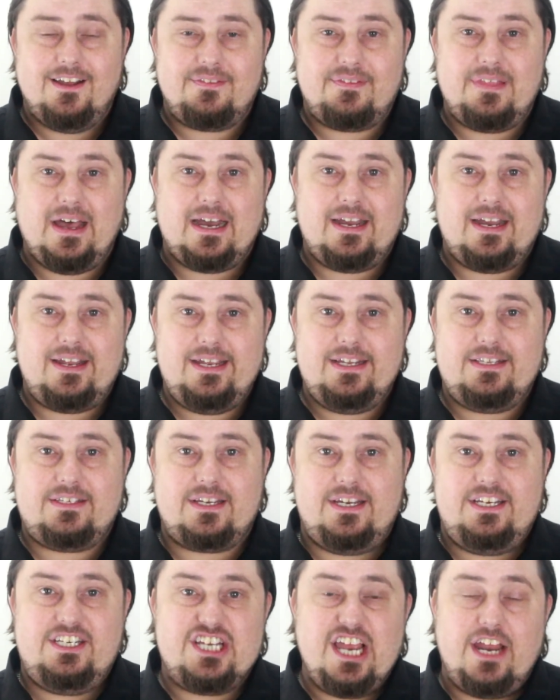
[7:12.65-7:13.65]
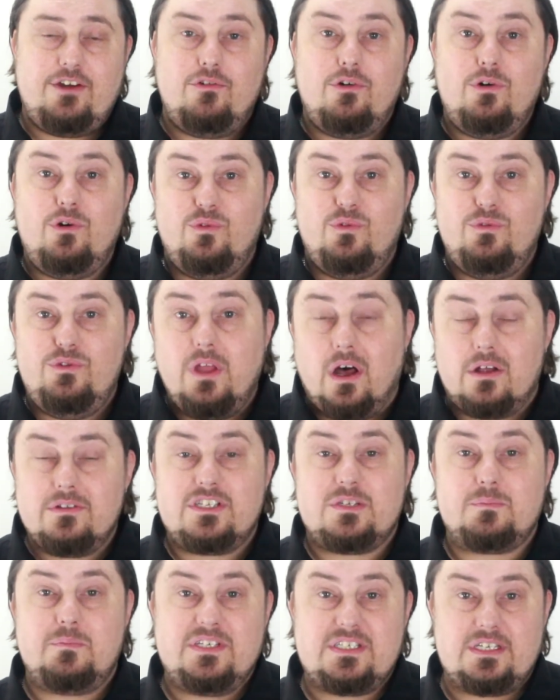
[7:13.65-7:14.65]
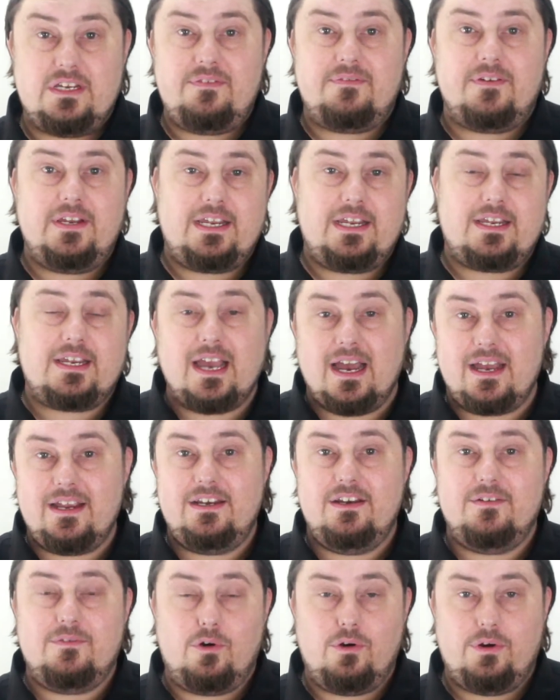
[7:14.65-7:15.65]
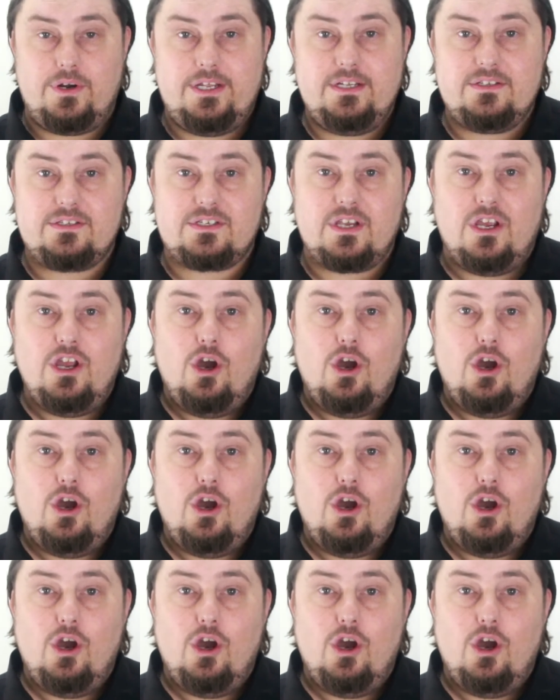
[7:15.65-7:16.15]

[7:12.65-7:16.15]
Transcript: that it's a general non-specific kind of audience,